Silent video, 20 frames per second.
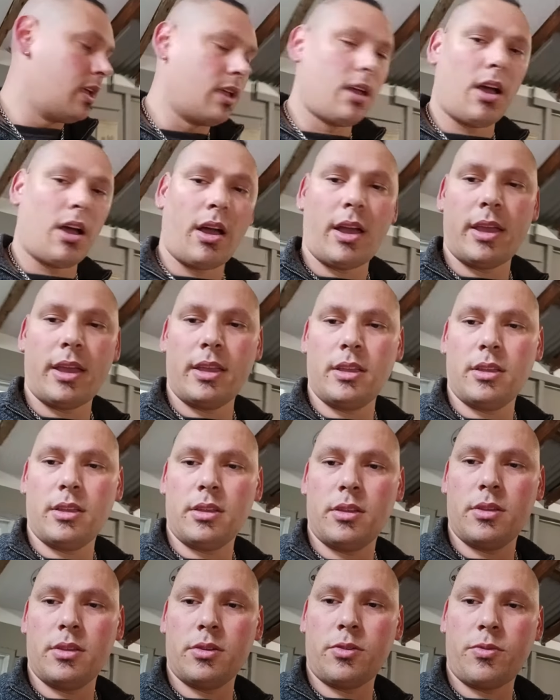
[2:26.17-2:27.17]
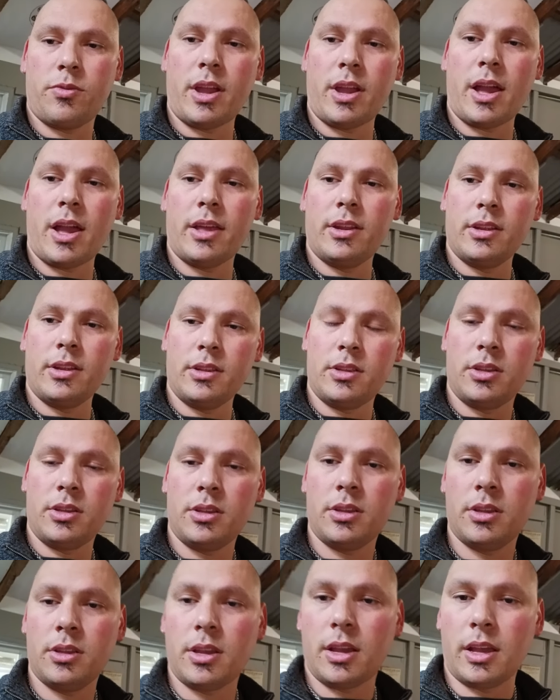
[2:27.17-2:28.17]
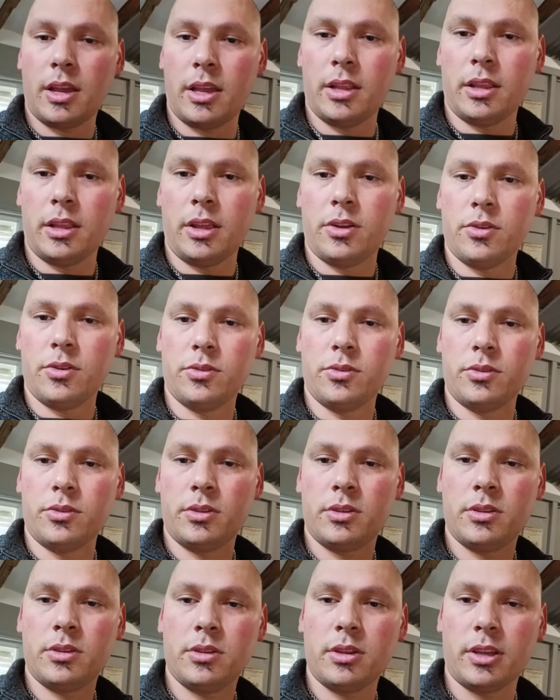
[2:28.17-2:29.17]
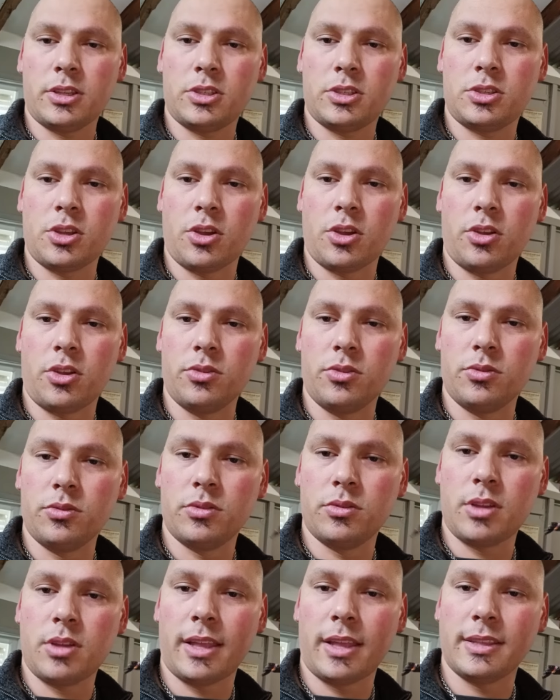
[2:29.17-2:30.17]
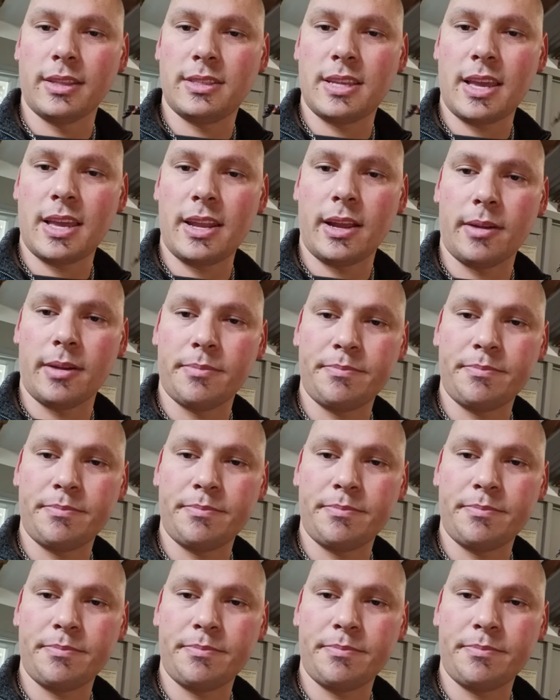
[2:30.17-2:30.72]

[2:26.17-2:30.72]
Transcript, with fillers: I created a little external antenna.